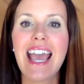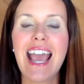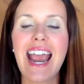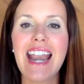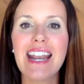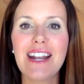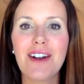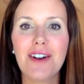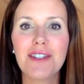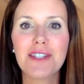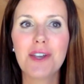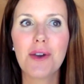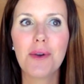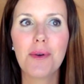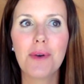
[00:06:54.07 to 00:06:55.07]
And it
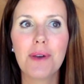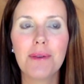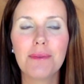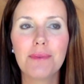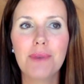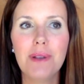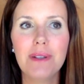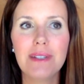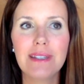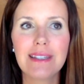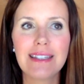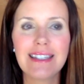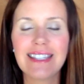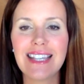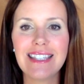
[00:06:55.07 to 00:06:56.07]
also was
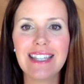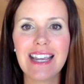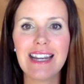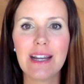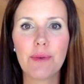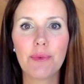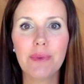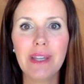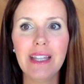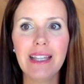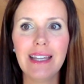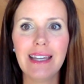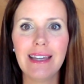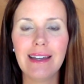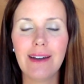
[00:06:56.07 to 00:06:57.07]
sustaining
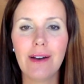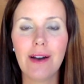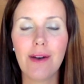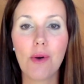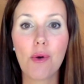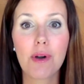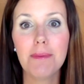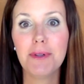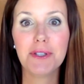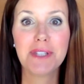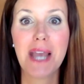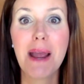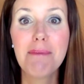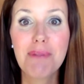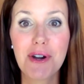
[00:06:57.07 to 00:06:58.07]
really horrible
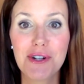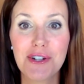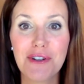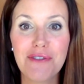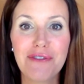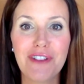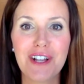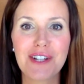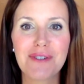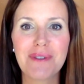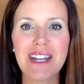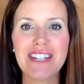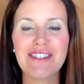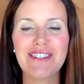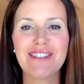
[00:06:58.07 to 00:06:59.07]
temperature
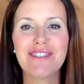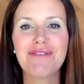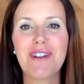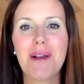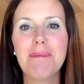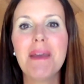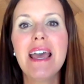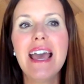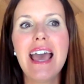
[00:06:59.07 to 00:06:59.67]
fluctuations from